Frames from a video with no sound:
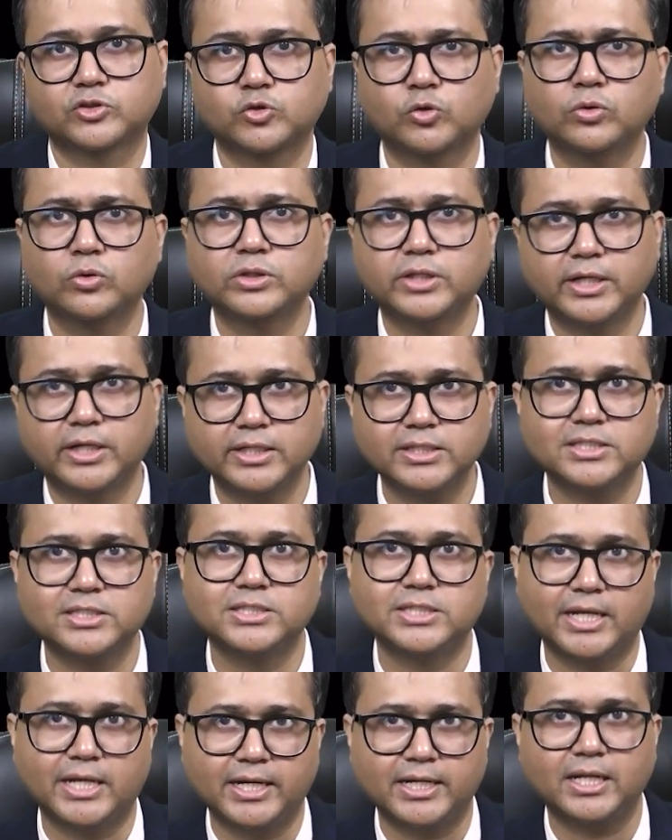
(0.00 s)
So there is
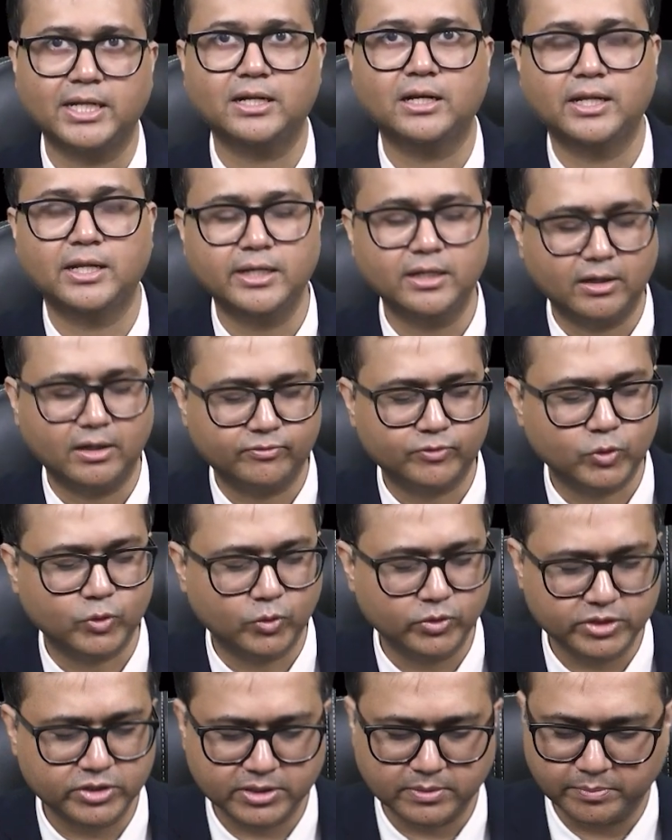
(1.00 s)
genetic link, of
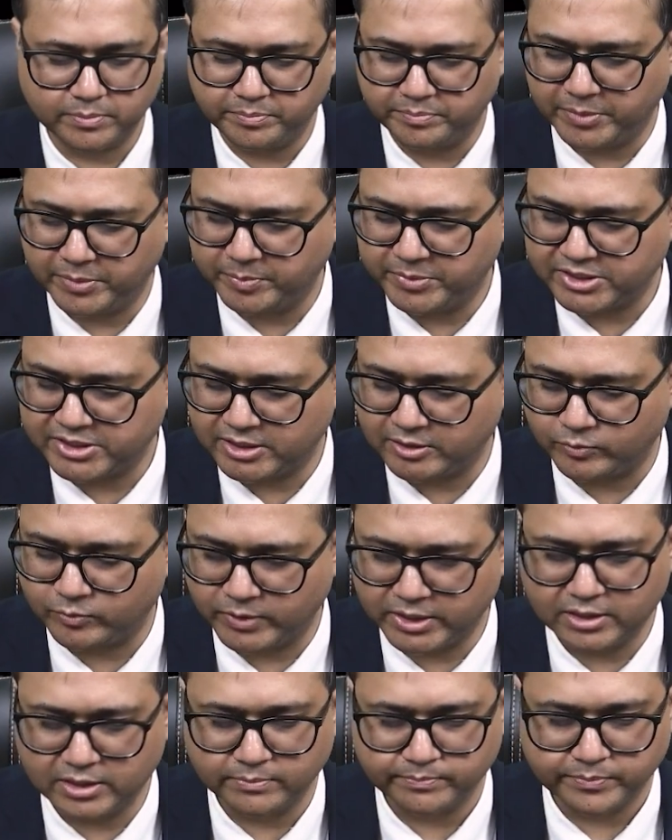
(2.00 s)
course, may be seen
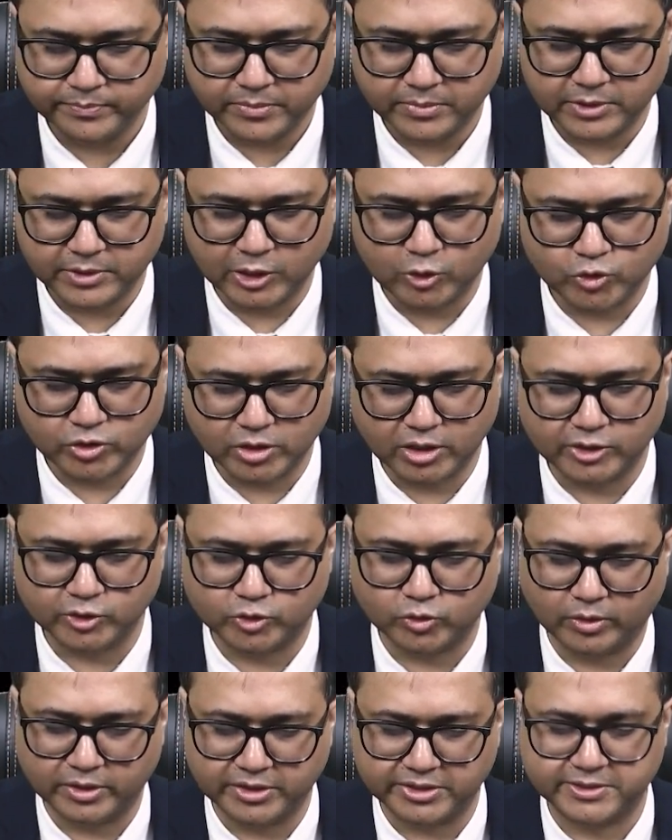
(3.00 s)
with delusional
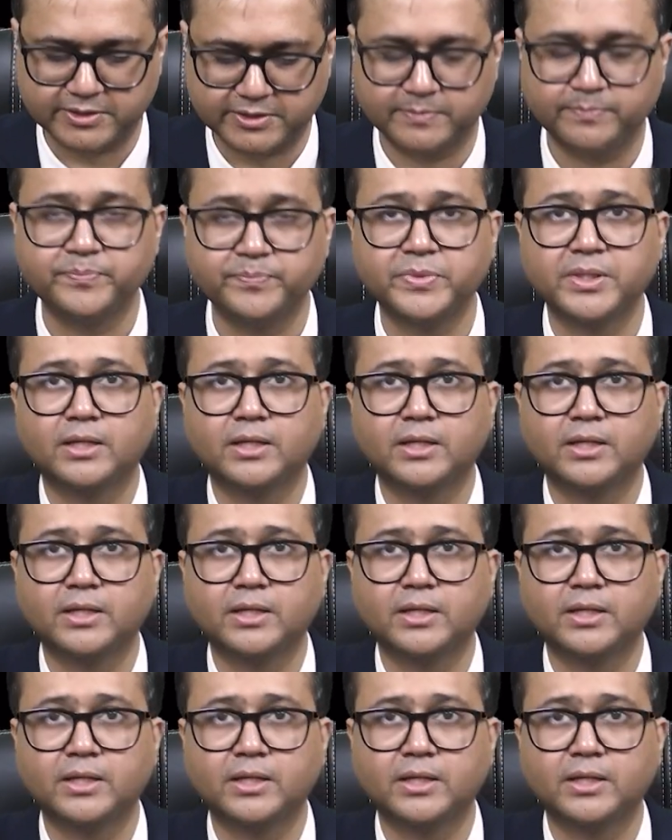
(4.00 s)
disorders.